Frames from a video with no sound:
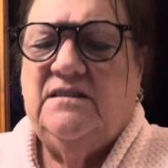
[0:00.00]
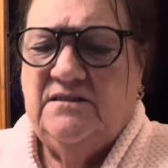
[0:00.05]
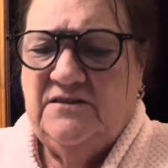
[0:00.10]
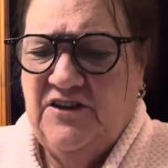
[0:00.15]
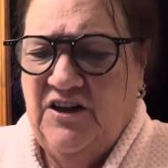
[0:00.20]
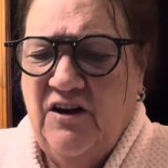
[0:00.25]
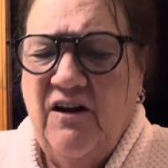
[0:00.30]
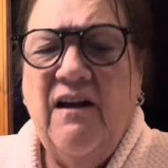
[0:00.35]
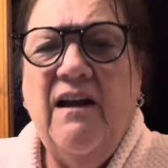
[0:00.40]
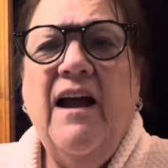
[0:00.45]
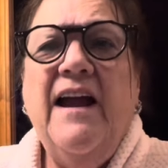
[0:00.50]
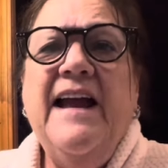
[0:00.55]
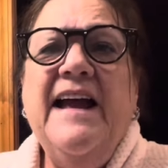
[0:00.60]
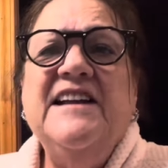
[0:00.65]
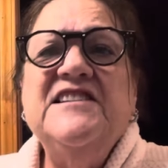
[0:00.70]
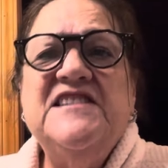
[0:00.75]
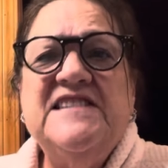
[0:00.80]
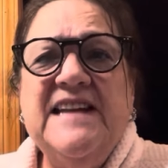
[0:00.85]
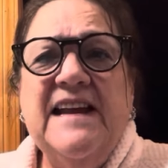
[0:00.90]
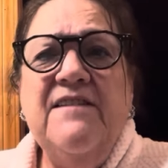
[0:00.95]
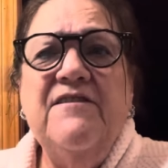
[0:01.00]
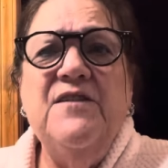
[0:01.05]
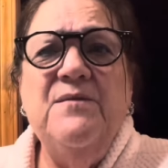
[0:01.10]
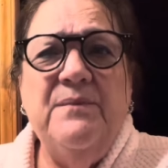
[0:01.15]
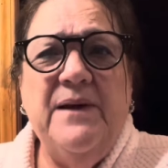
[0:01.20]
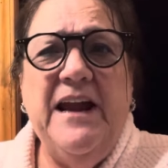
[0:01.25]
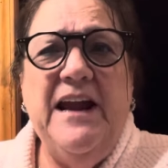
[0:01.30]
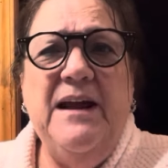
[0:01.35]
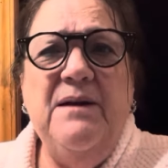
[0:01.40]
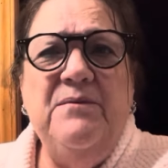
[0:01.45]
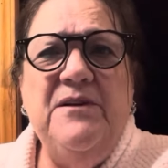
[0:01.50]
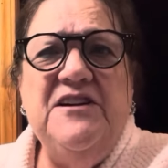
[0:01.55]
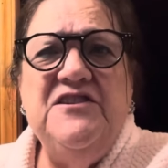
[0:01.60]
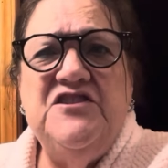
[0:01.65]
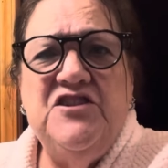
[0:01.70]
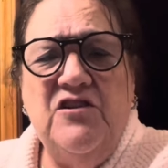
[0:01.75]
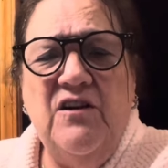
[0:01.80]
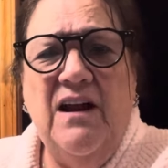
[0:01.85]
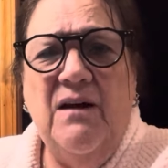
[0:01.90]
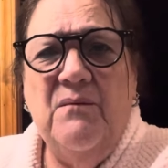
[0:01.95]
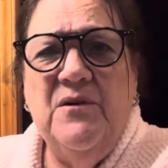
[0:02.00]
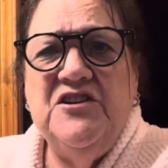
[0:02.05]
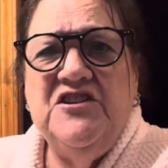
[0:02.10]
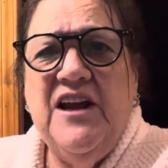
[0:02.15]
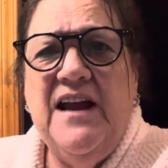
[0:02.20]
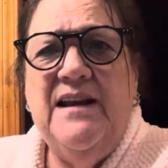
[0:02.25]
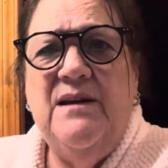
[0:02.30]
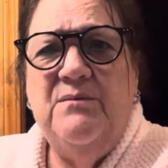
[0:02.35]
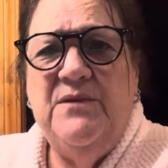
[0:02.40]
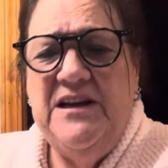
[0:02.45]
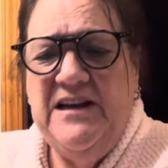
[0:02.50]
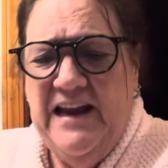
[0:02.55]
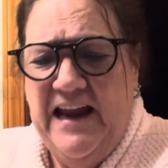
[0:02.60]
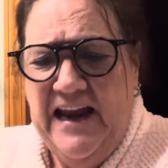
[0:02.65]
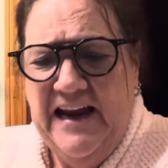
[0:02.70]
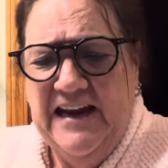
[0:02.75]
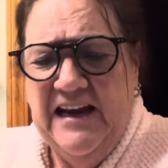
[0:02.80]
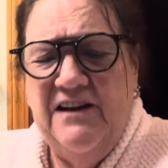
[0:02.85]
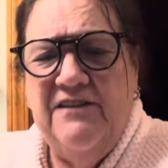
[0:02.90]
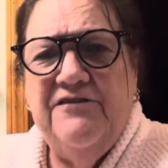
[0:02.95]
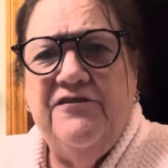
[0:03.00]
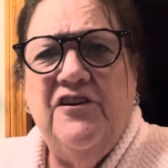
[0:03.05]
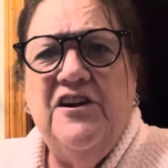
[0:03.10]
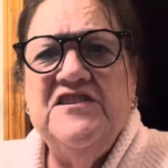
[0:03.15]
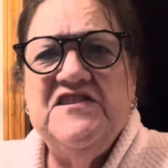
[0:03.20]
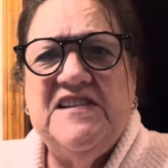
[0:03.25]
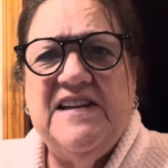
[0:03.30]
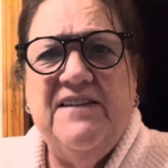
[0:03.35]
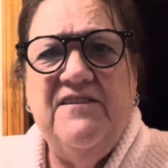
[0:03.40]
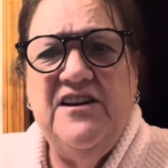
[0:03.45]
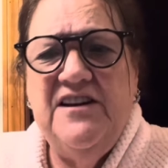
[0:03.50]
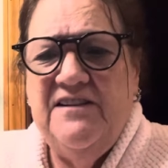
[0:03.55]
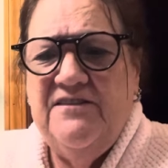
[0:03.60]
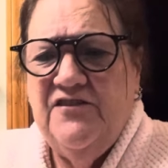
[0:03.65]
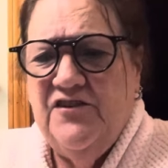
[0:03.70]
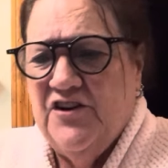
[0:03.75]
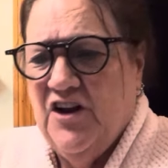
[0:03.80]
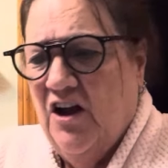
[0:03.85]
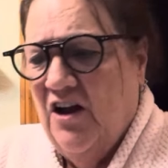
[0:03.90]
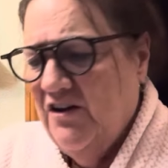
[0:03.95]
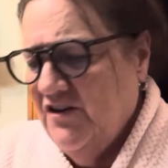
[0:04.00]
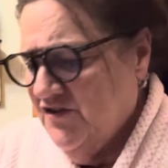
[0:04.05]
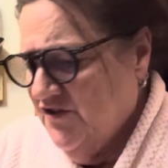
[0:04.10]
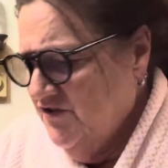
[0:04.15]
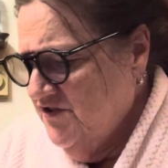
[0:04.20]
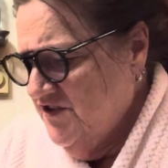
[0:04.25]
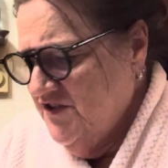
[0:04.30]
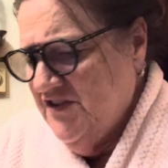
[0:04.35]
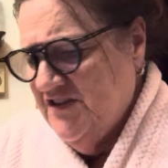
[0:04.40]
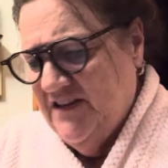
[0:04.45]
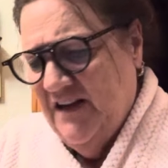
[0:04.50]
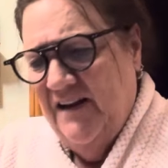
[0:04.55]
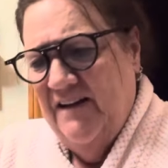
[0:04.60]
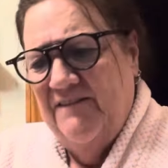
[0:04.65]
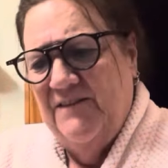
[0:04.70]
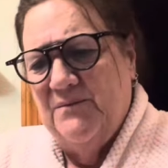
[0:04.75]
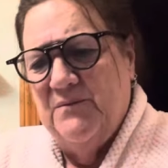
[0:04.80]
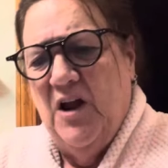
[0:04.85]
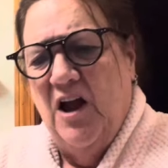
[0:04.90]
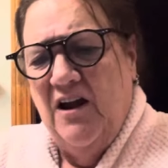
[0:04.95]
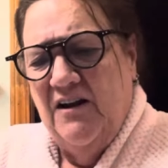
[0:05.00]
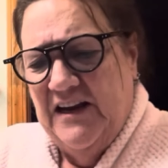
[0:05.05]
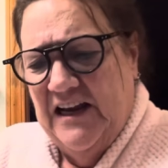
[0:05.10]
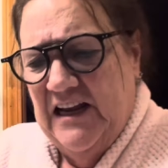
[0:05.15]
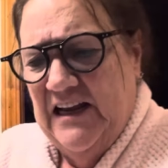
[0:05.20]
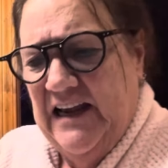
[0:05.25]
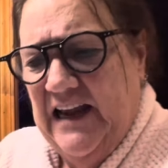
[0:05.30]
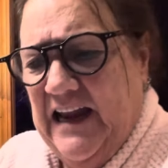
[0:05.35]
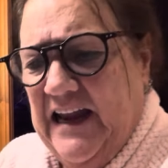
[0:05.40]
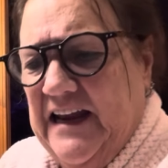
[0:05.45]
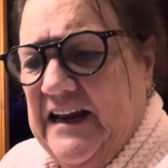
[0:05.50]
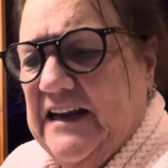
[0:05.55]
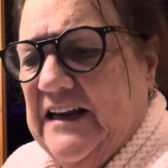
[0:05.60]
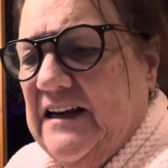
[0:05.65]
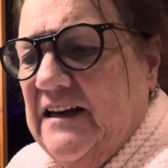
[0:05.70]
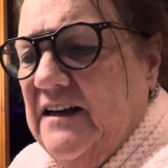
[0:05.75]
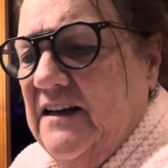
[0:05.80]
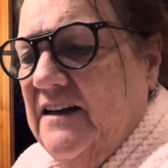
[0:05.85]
You know, I had 7 babies. You know how much I had to be naked in front of 7 different doctors and stuff? I'm not getting naked.